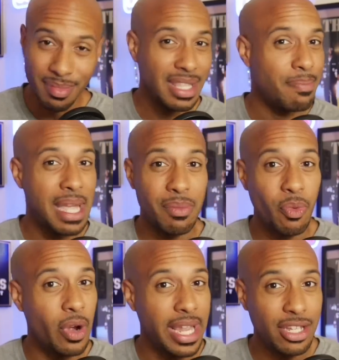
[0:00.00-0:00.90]
they paid
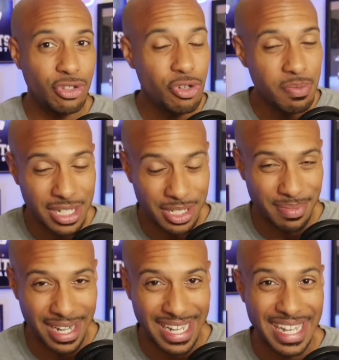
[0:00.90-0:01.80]
him way too much
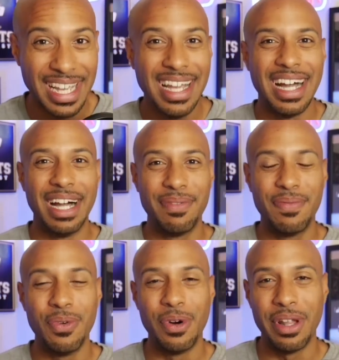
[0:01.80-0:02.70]
money
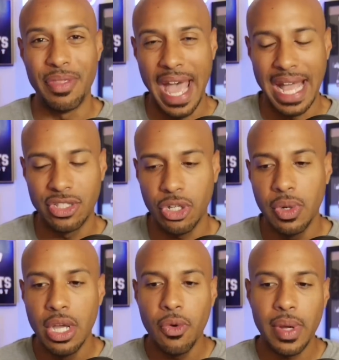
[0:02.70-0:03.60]
for that.
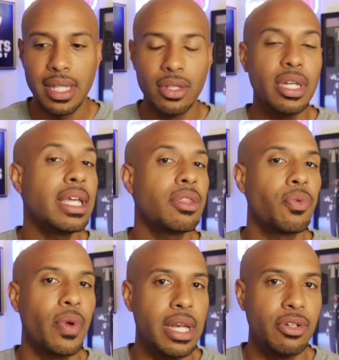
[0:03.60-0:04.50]
So when I look at the
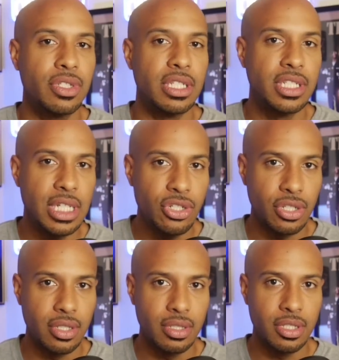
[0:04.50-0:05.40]
Raiders'
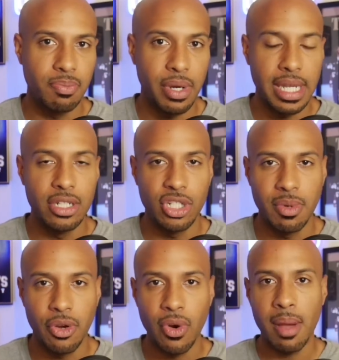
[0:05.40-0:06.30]
decision to bring in
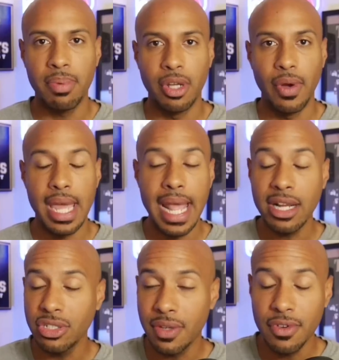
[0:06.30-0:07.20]
Jimmy Garoppolo, and
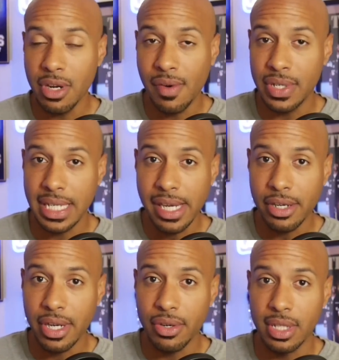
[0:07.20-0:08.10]
actually, if you're an
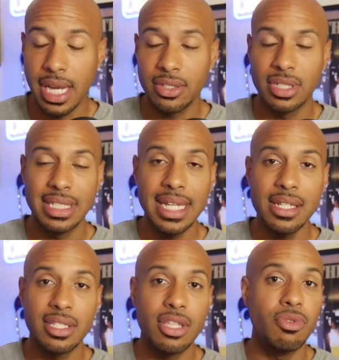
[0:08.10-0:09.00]
everydayer here on Locked On
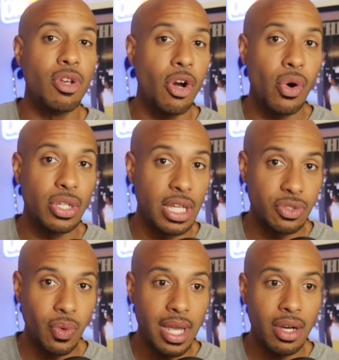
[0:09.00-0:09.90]
Saints, then you know all
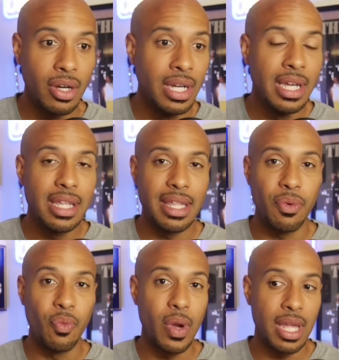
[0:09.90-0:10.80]
as well
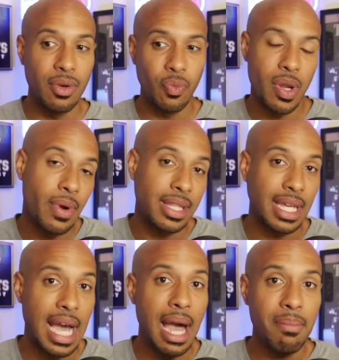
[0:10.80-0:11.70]
that when we were at the
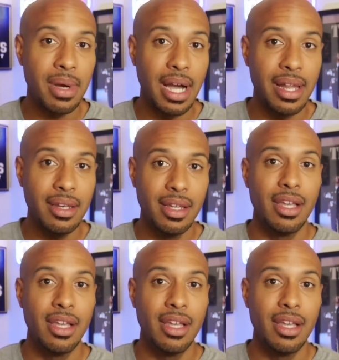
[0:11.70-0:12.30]
Combine,